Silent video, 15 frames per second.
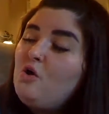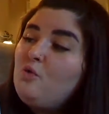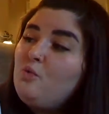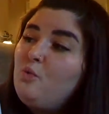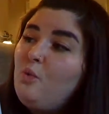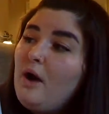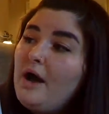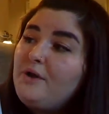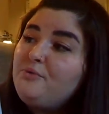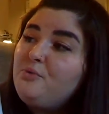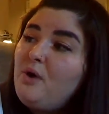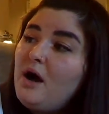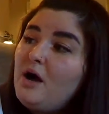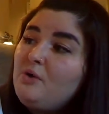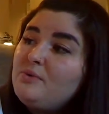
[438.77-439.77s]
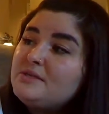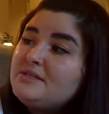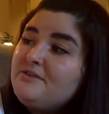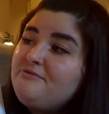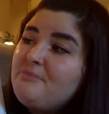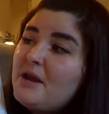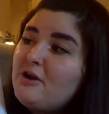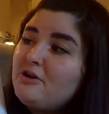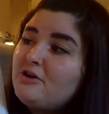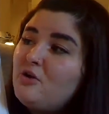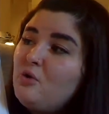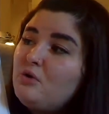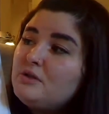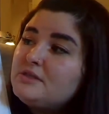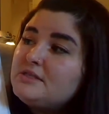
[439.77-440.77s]
One wall was of
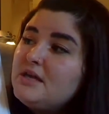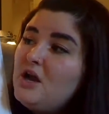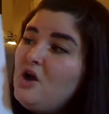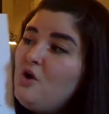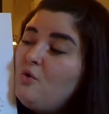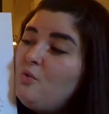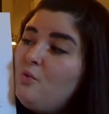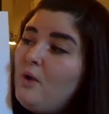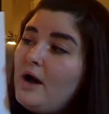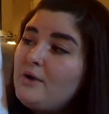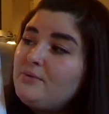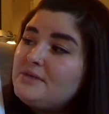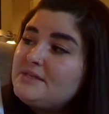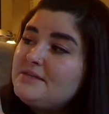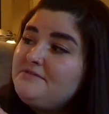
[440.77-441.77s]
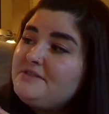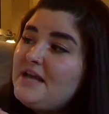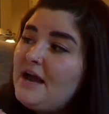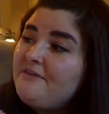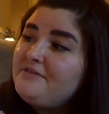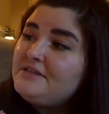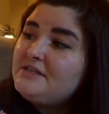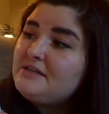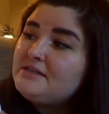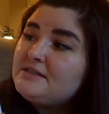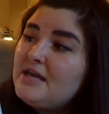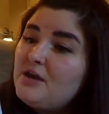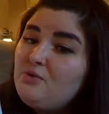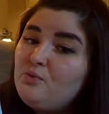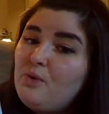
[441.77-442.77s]
marigolds, one was of daffodils,
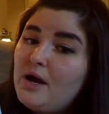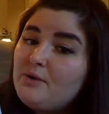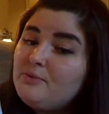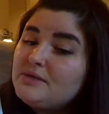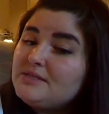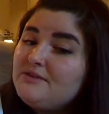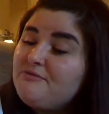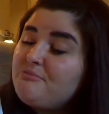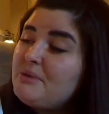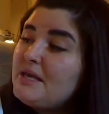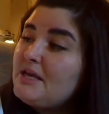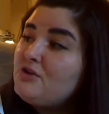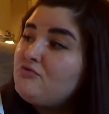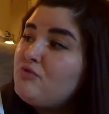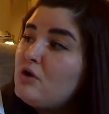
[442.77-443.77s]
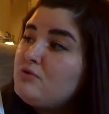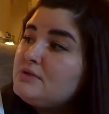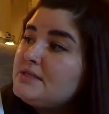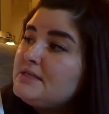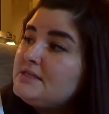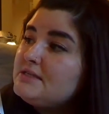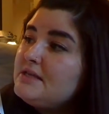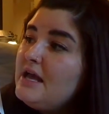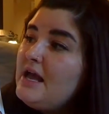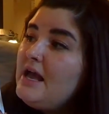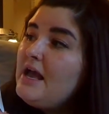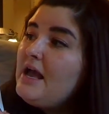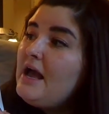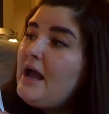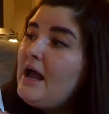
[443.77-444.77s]
and one was of pink roses,
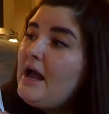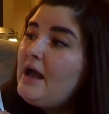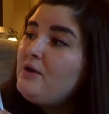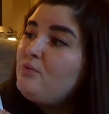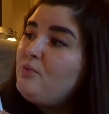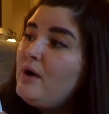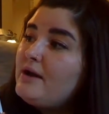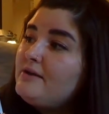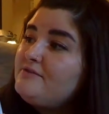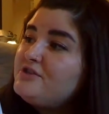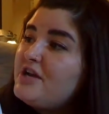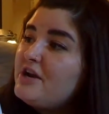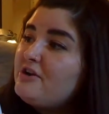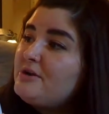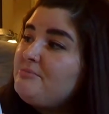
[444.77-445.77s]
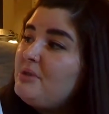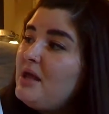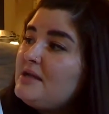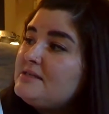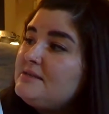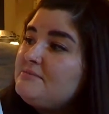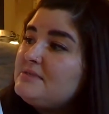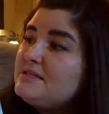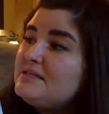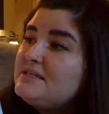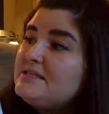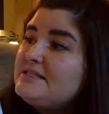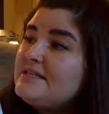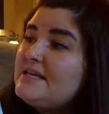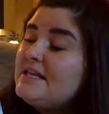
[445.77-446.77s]
and one of cherry blossoms. The
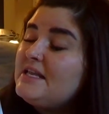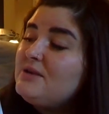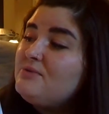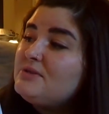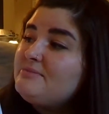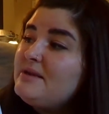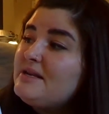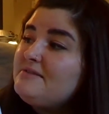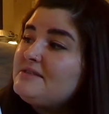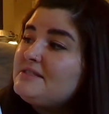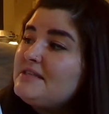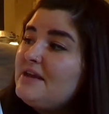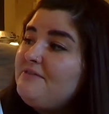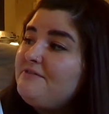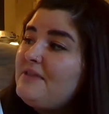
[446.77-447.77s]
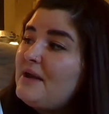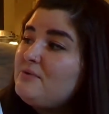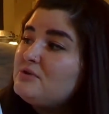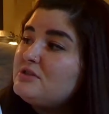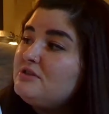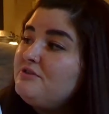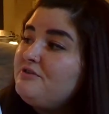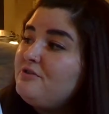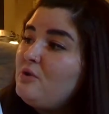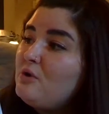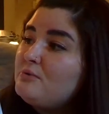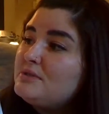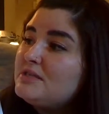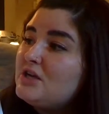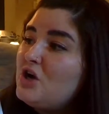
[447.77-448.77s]
ceiling was made of sunflowers, and the floor
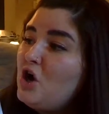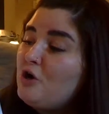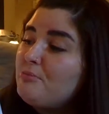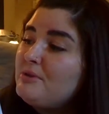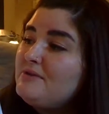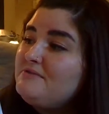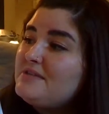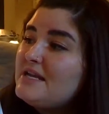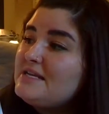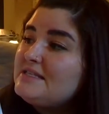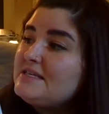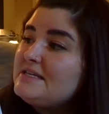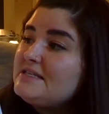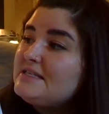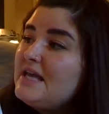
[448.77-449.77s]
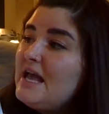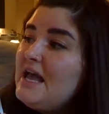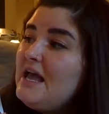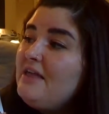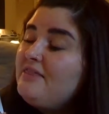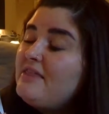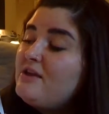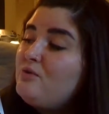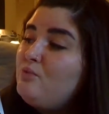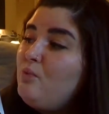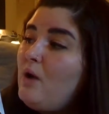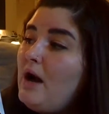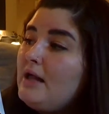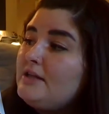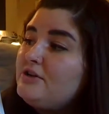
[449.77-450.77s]
was a carpet of daisies. They had
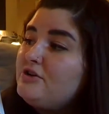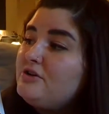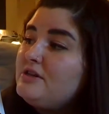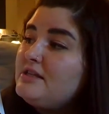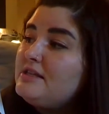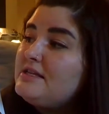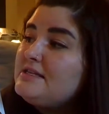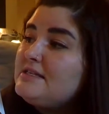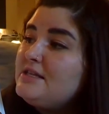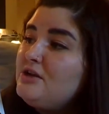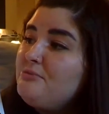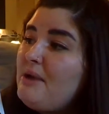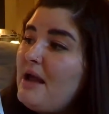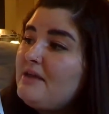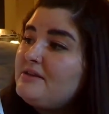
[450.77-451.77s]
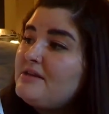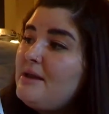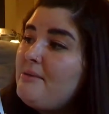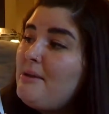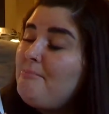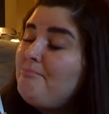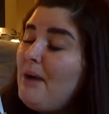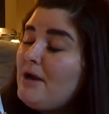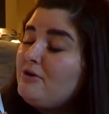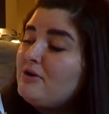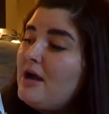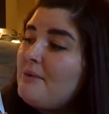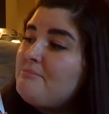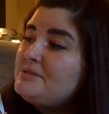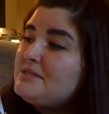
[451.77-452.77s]
water lilies in their bathtub and
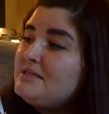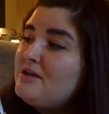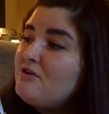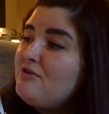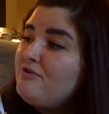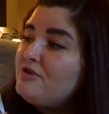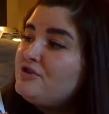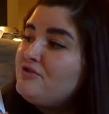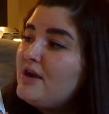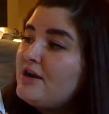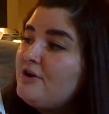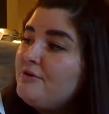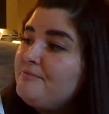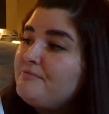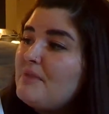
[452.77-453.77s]
buttercups in their refrigerator.